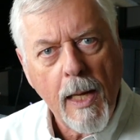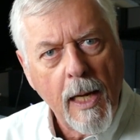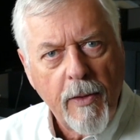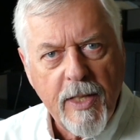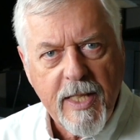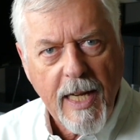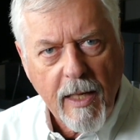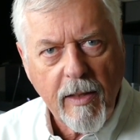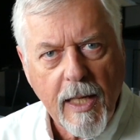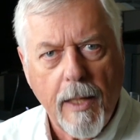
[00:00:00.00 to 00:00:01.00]
The
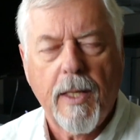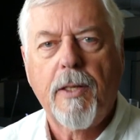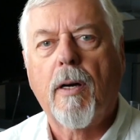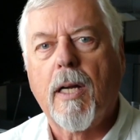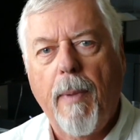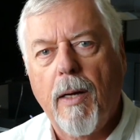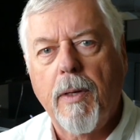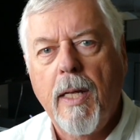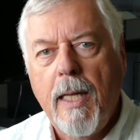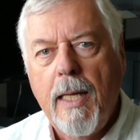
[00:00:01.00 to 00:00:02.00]
second thing I'm going to talk about
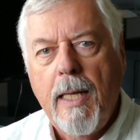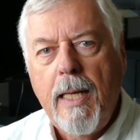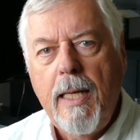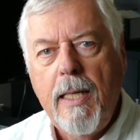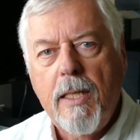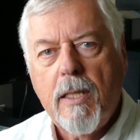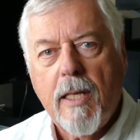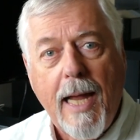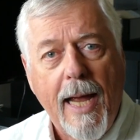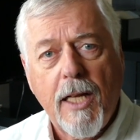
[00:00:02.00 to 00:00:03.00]
is the
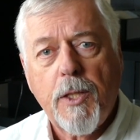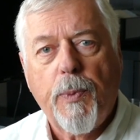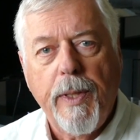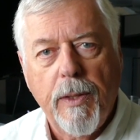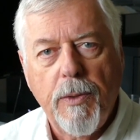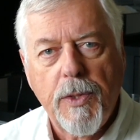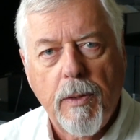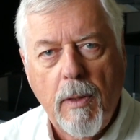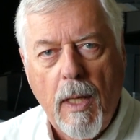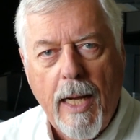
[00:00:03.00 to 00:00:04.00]
cast we use.
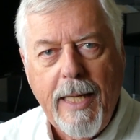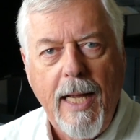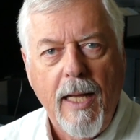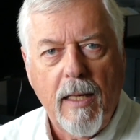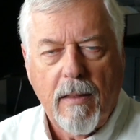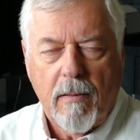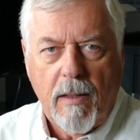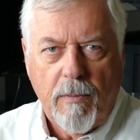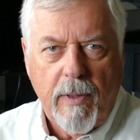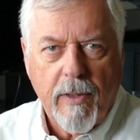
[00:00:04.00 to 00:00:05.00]
Again,
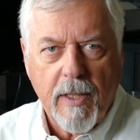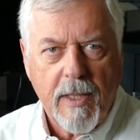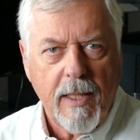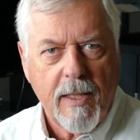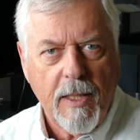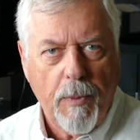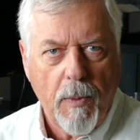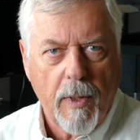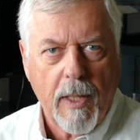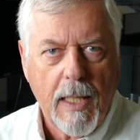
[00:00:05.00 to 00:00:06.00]
we've got this tendency we
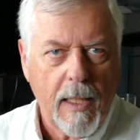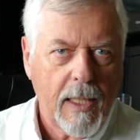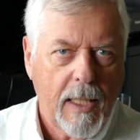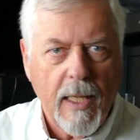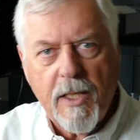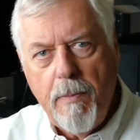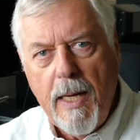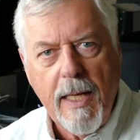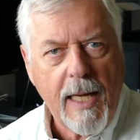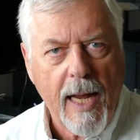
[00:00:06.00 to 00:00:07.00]
want to get as
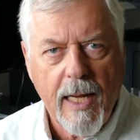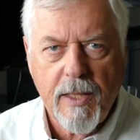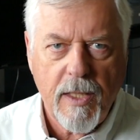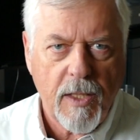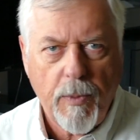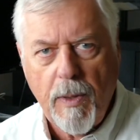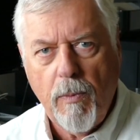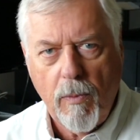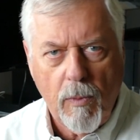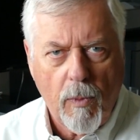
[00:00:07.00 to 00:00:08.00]
many casts as we
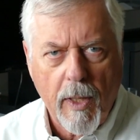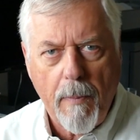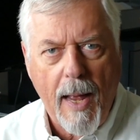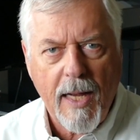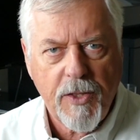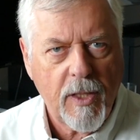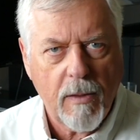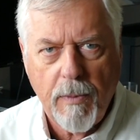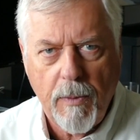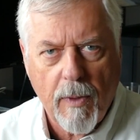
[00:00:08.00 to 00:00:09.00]
want to master.
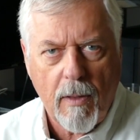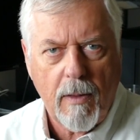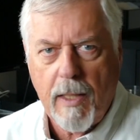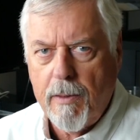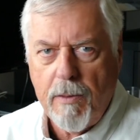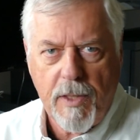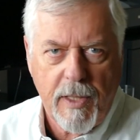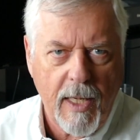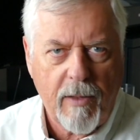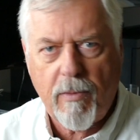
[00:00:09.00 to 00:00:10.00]
We want to learn how to do the
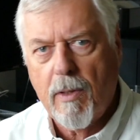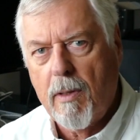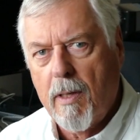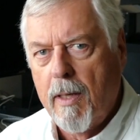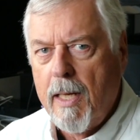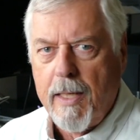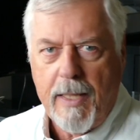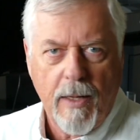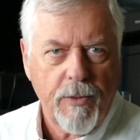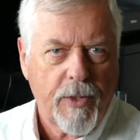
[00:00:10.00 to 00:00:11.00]
snake roll, the
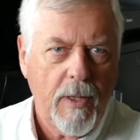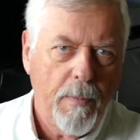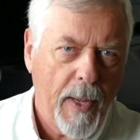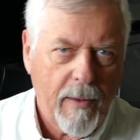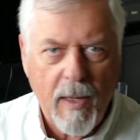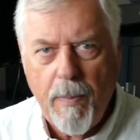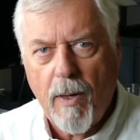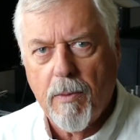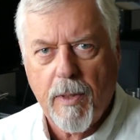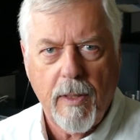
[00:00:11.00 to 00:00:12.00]
downstream parry
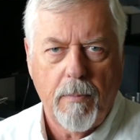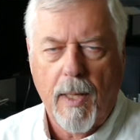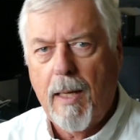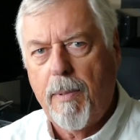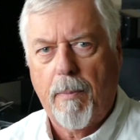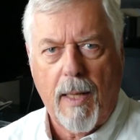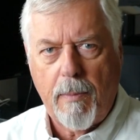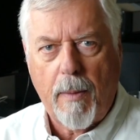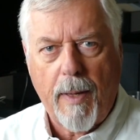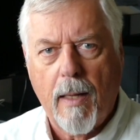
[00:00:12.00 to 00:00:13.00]
poke, and blah, blah, blah,
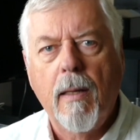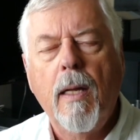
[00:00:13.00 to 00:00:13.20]
blah, blah.